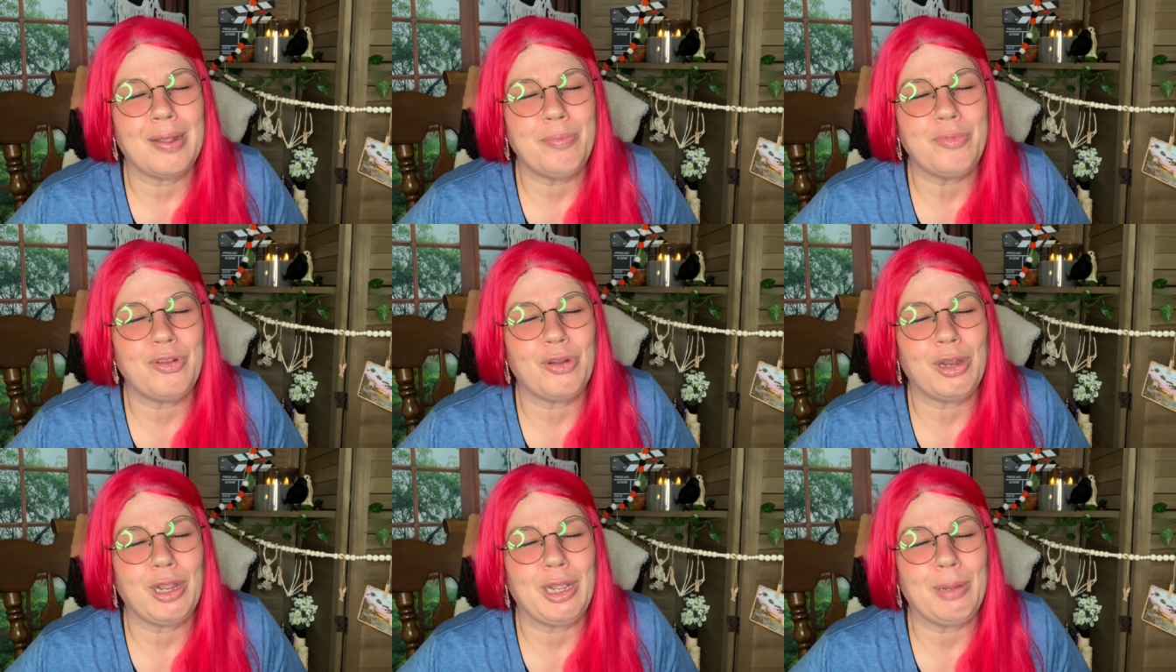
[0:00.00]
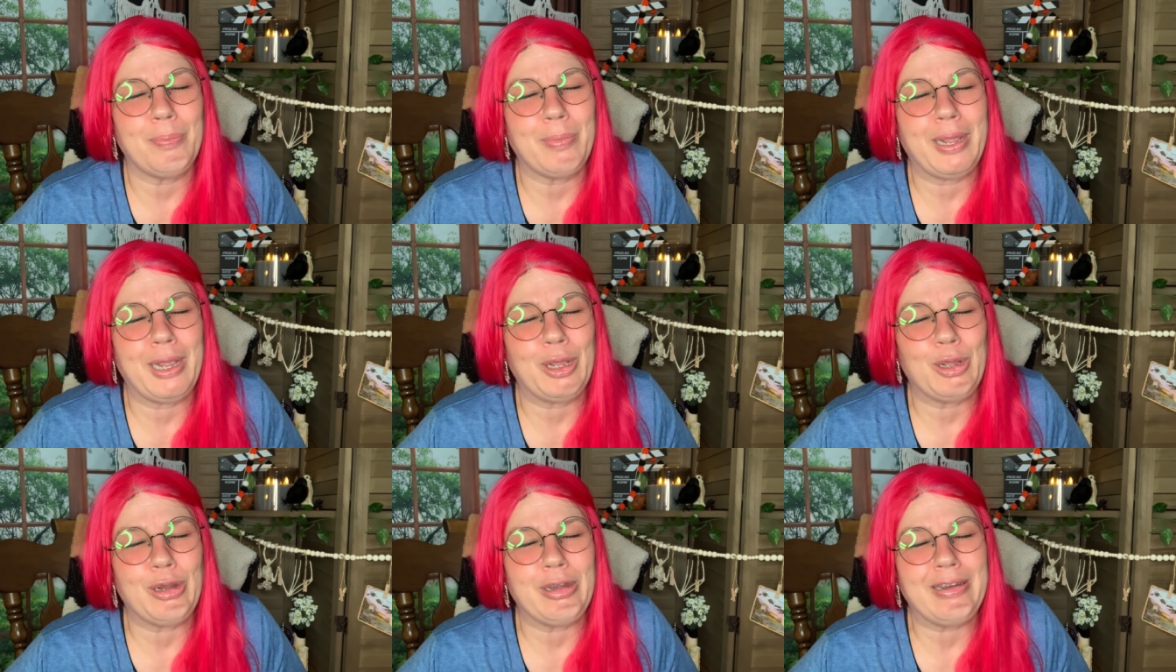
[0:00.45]
I'm sorry,
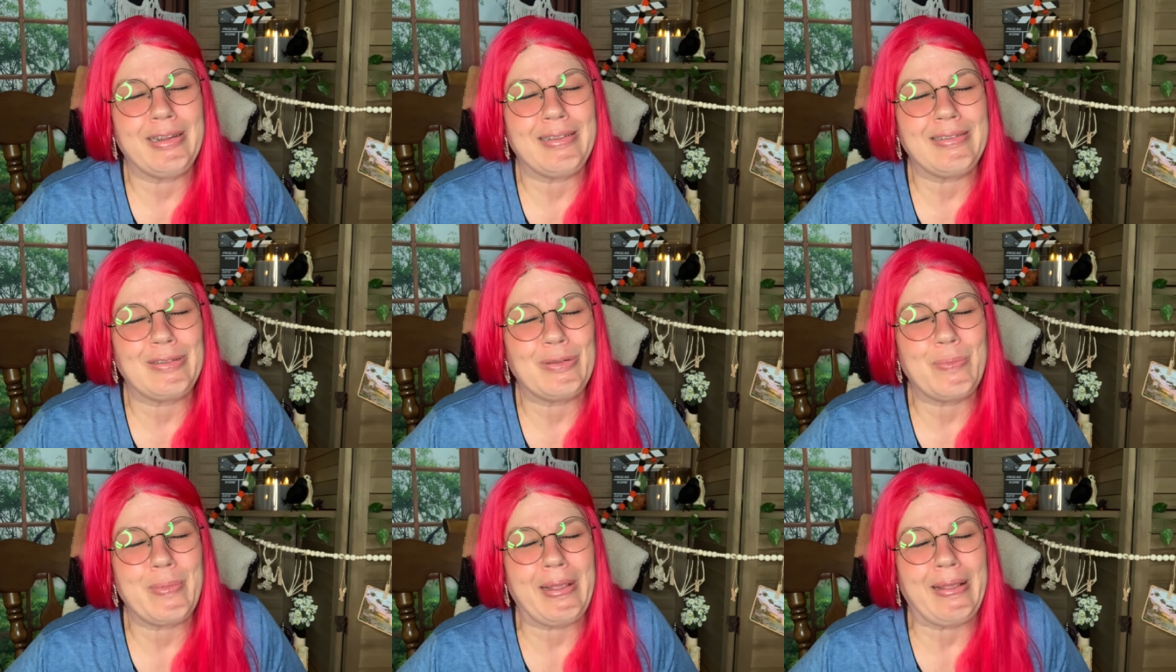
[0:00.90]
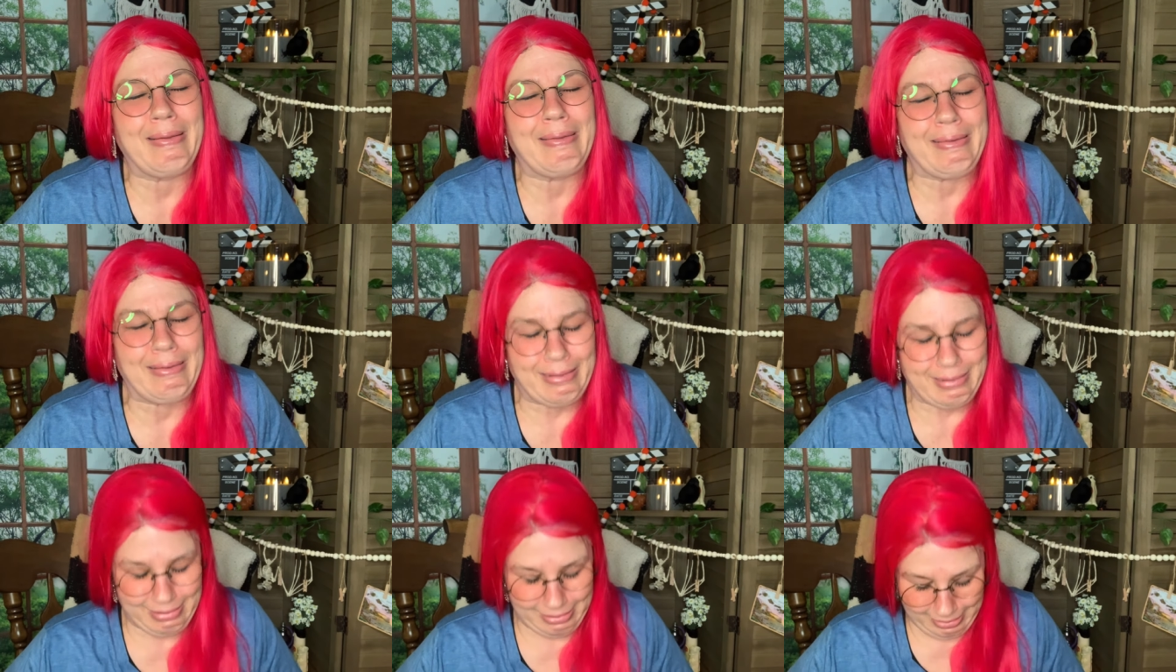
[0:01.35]
my goodness. Oh my
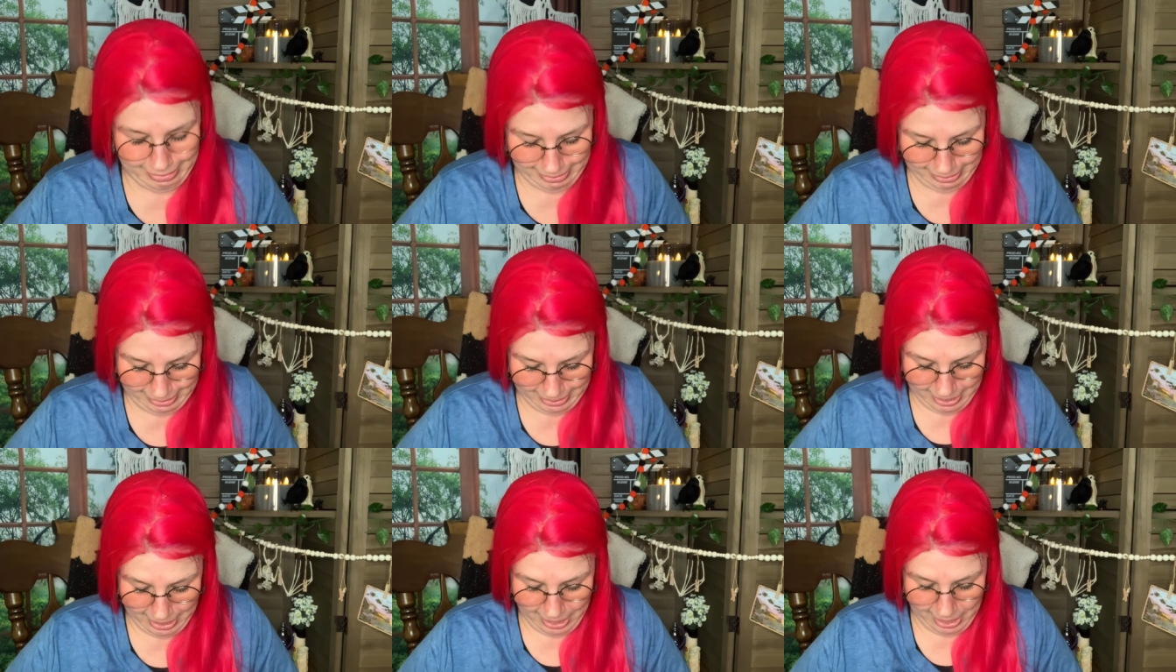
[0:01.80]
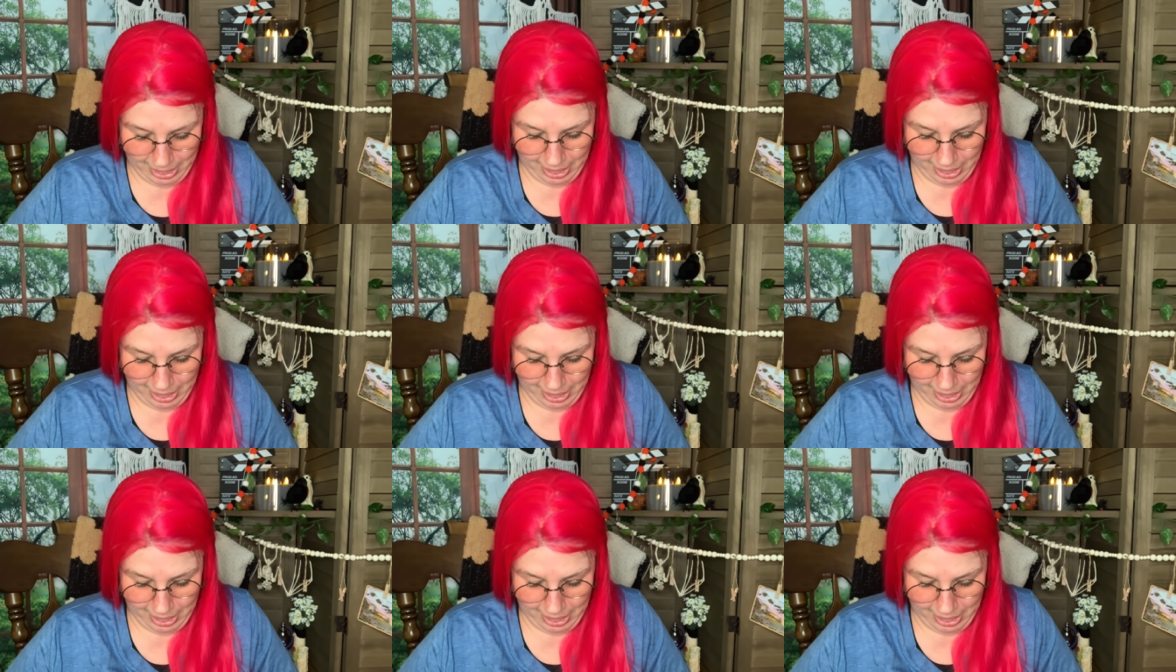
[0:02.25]
goodness.